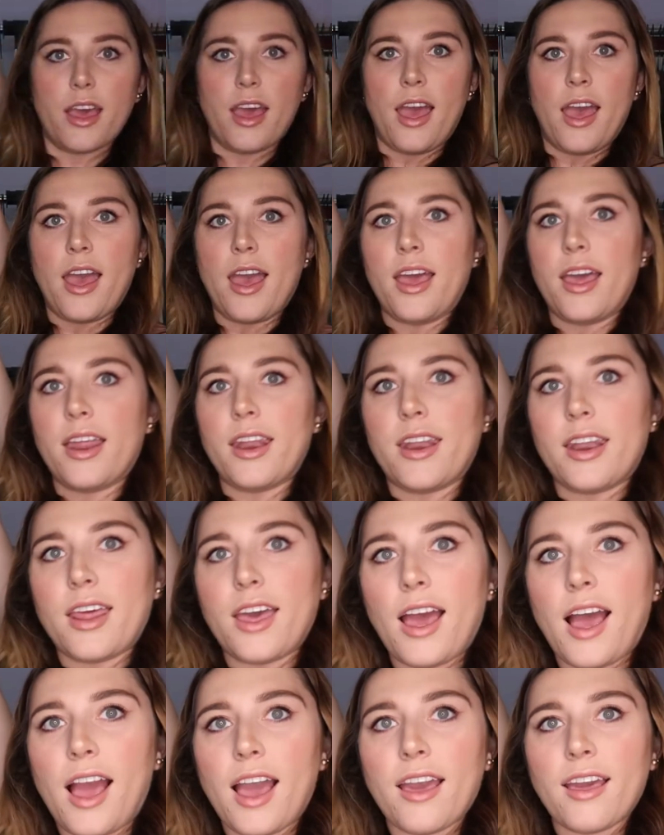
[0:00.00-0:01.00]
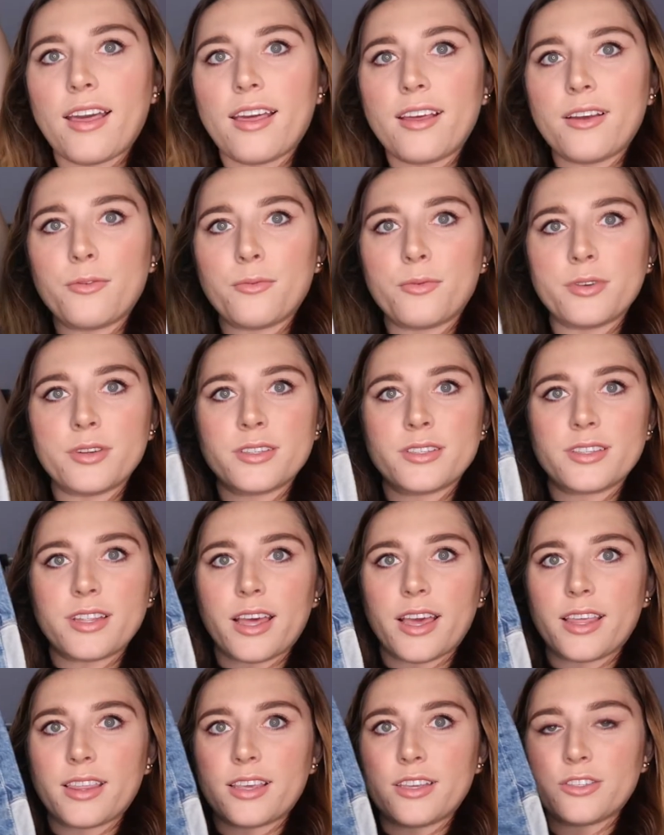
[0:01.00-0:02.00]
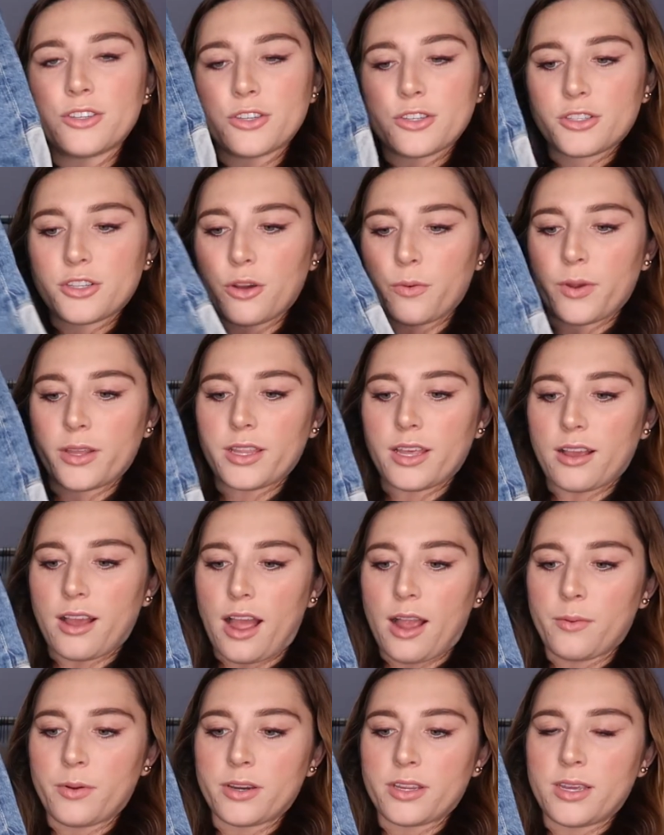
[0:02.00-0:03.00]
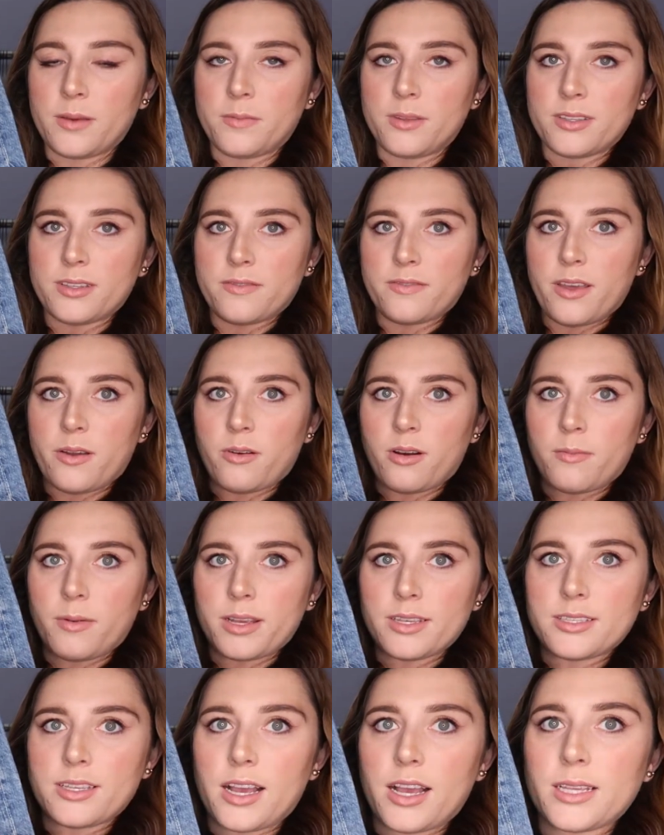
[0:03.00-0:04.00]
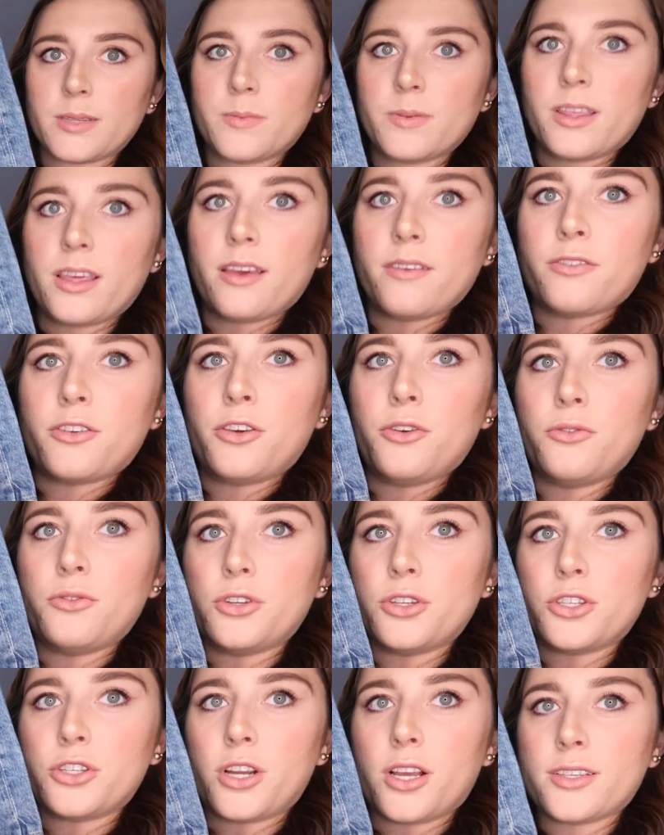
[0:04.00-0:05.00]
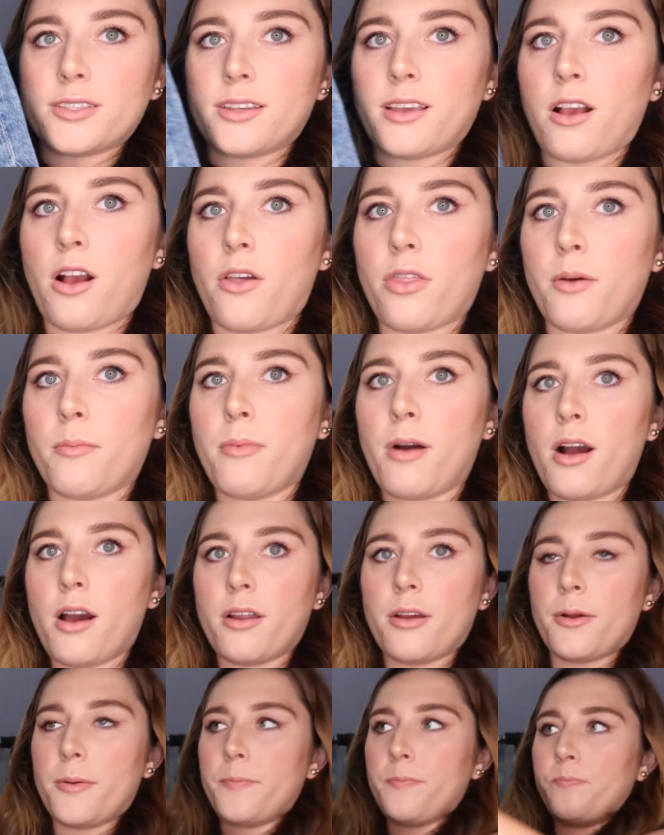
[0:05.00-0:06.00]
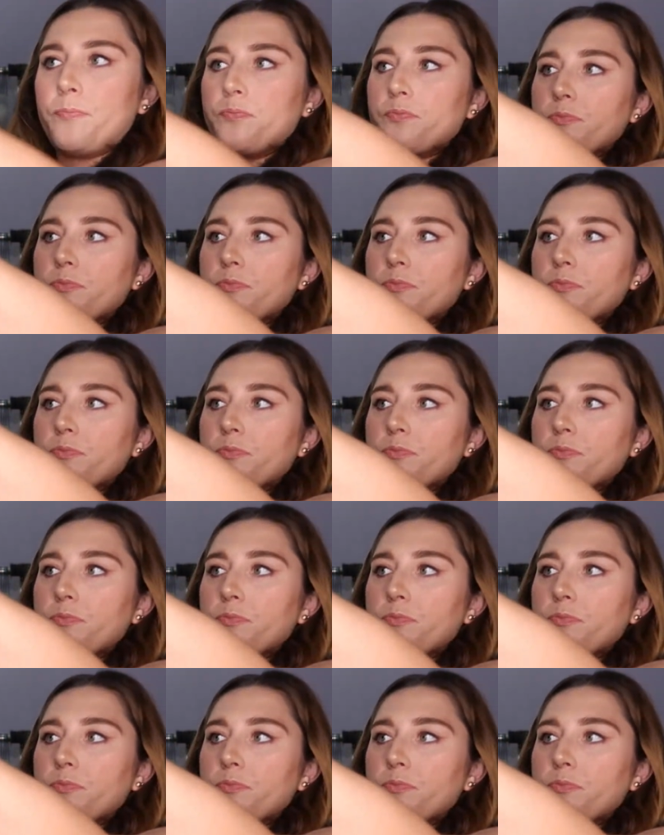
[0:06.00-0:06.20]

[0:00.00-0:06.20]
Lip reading: And I was like, these are so in, like I would keep these if they were in my size, but they have cute distressing on the bottom.